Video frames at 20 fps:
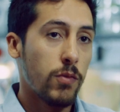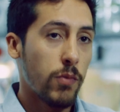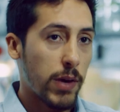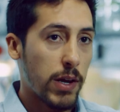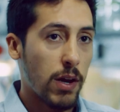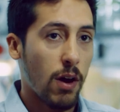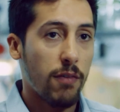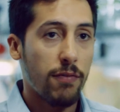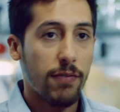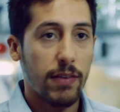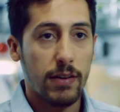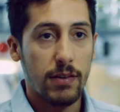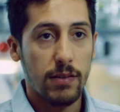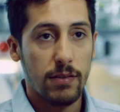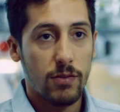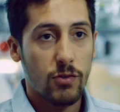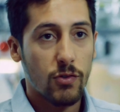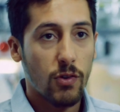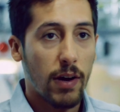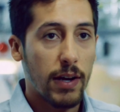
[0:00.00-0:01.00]
we often
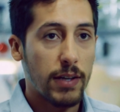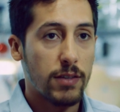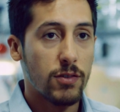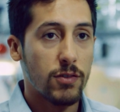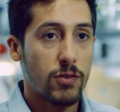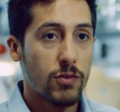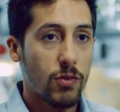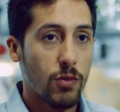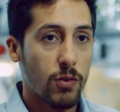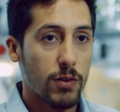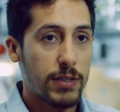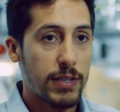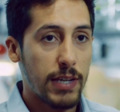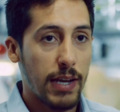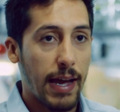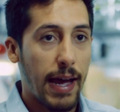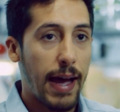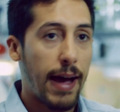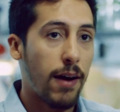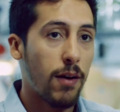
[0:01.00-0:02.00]
try to sort
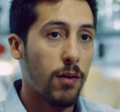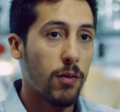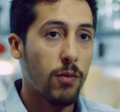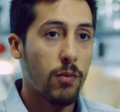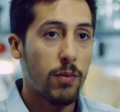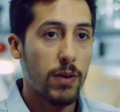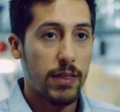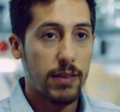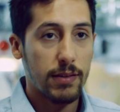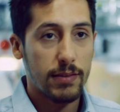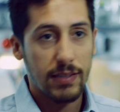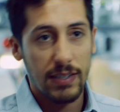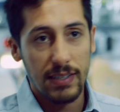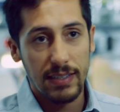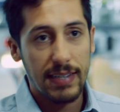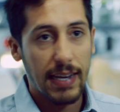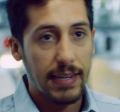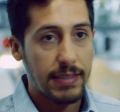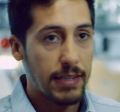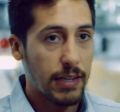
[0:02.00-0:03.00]
it out with a
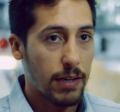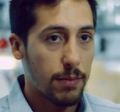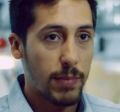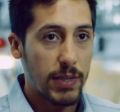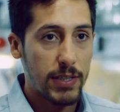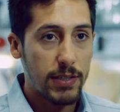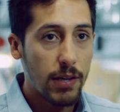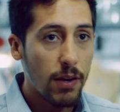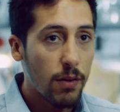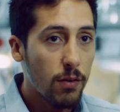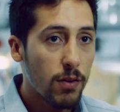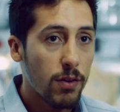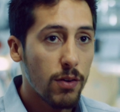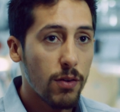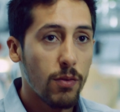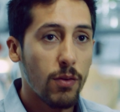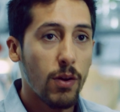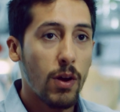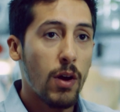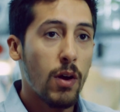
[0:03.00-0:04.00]
synthetic
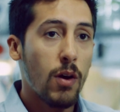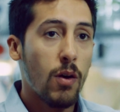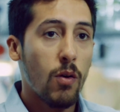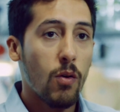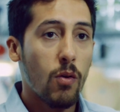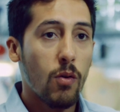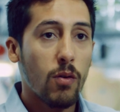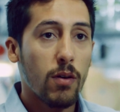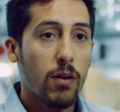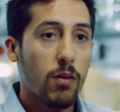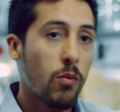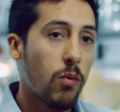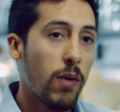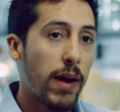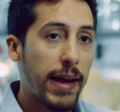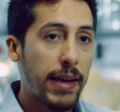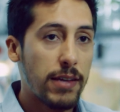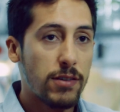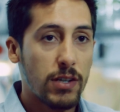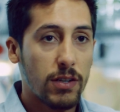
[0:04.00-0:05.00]
material or a
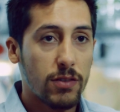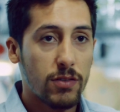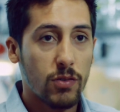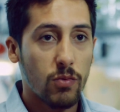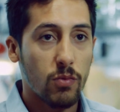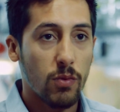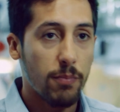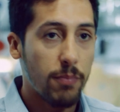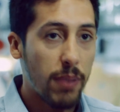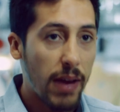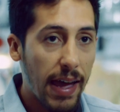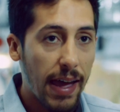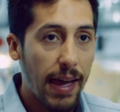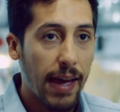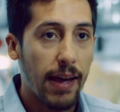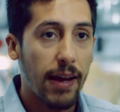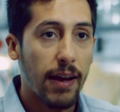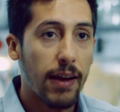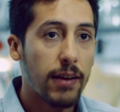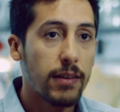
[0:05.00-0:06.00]
way just to
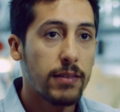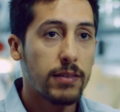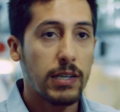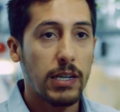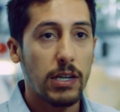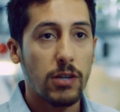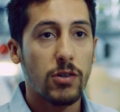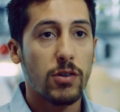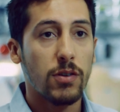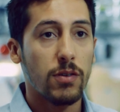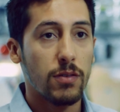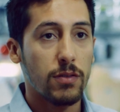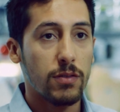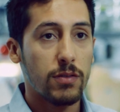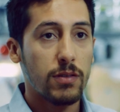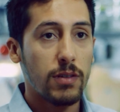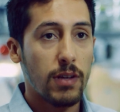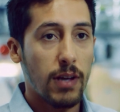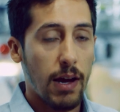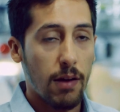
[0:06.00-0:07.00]
repair
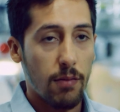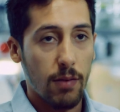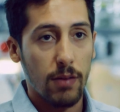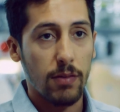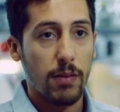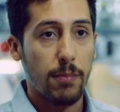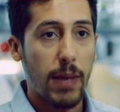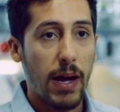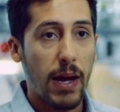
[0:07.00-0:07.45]
tissues around the